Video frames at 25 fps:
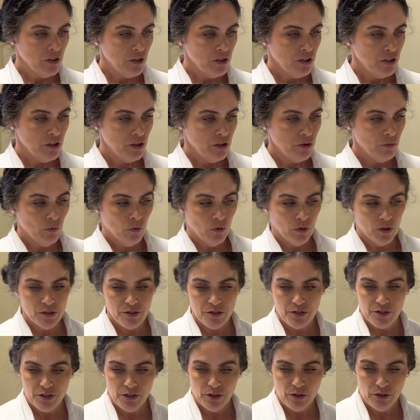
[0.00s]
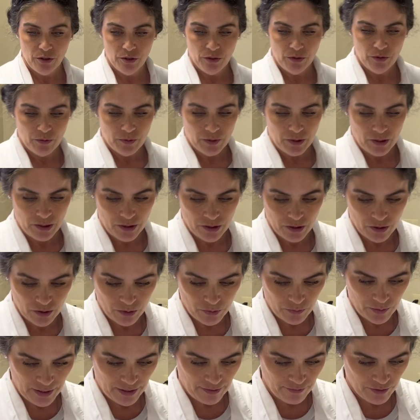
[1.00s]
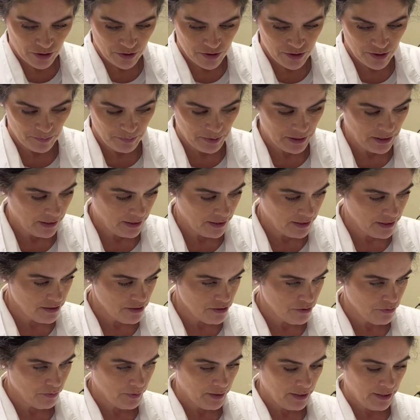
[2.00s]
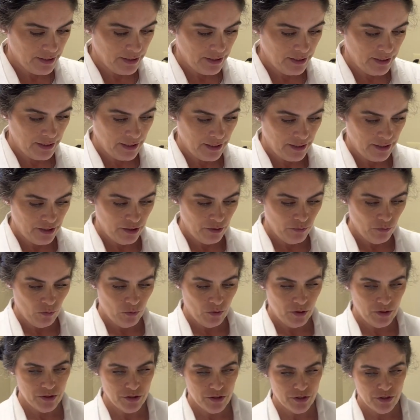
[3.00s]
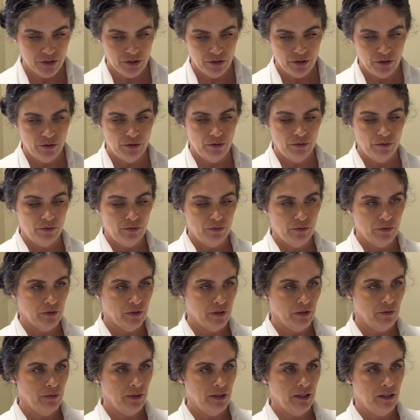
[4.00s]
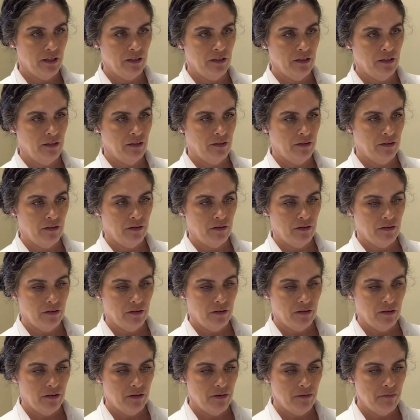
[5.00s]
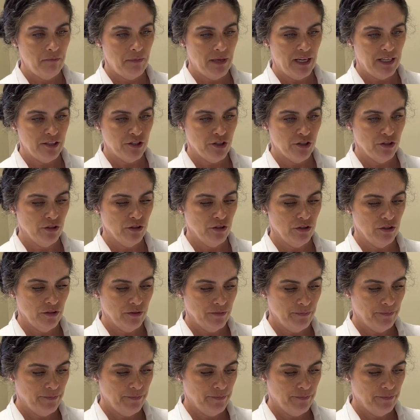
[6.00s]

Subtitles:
You want to, we have our supplies ready, and you want to go ahead and measure